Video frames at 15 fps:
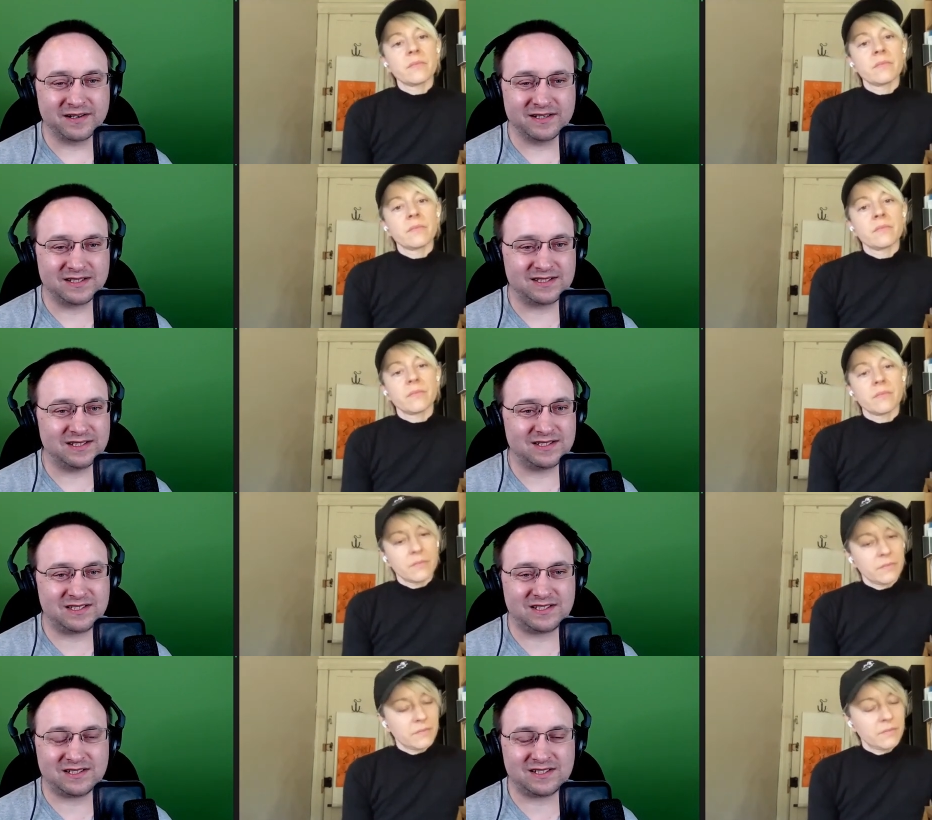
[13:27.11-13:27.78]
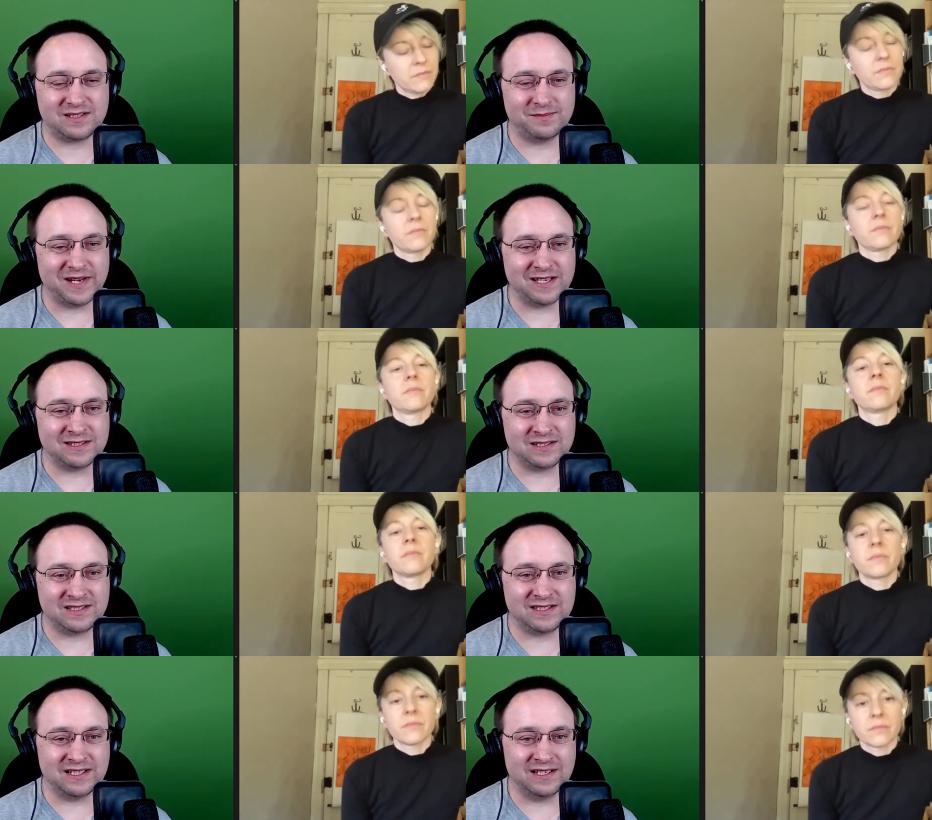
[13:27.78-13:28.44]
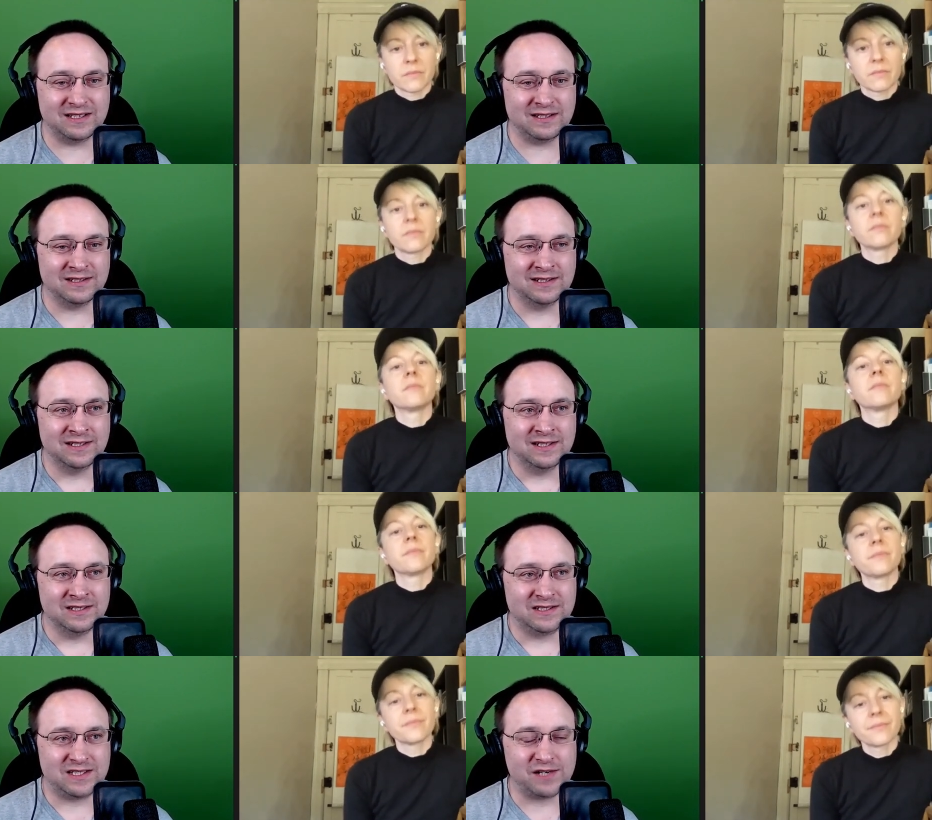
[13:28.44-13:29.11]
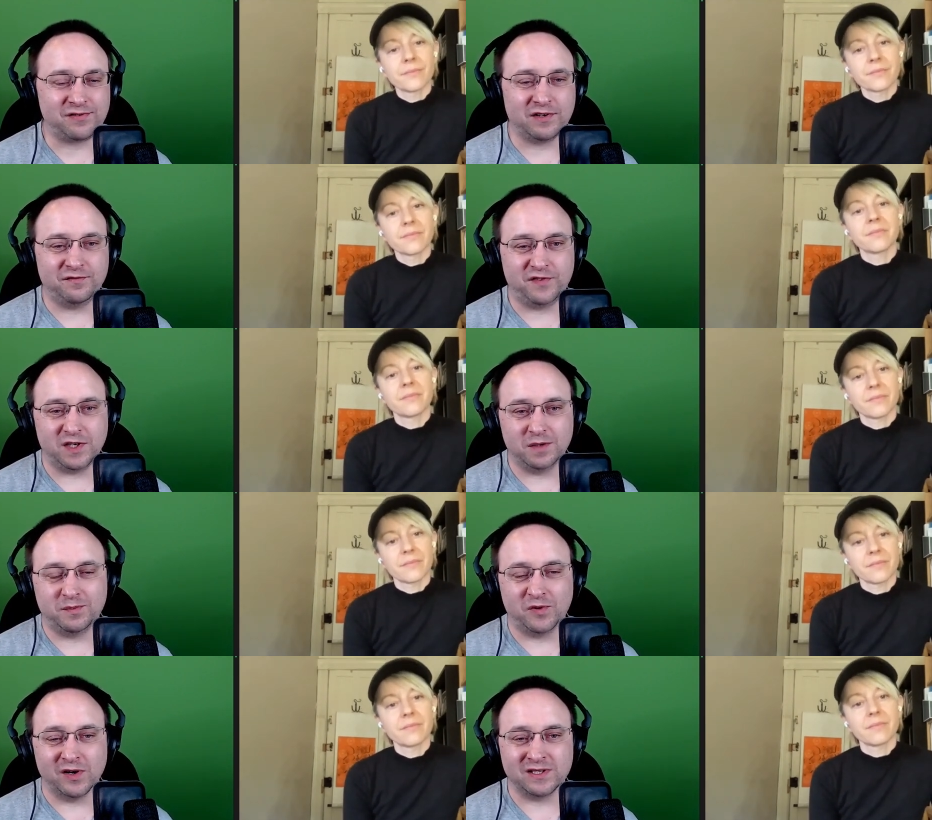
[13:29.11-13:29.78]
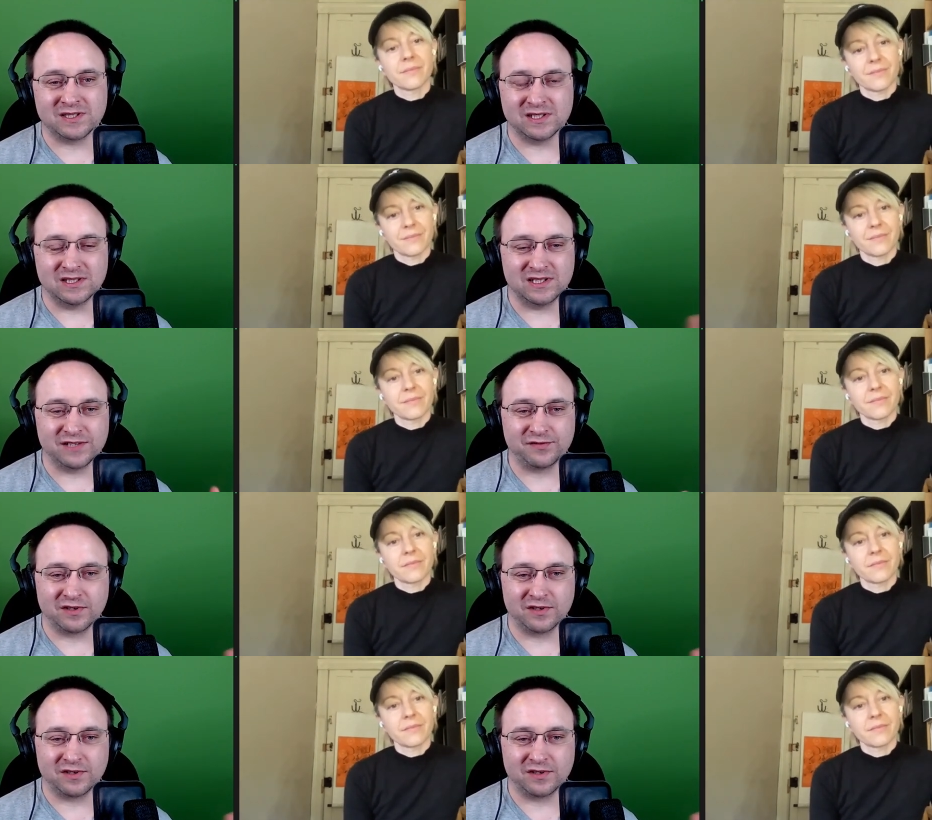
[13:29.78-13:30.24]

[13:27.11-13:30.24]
Speaker 1: It's it's just amazing seeing different viewpoints in different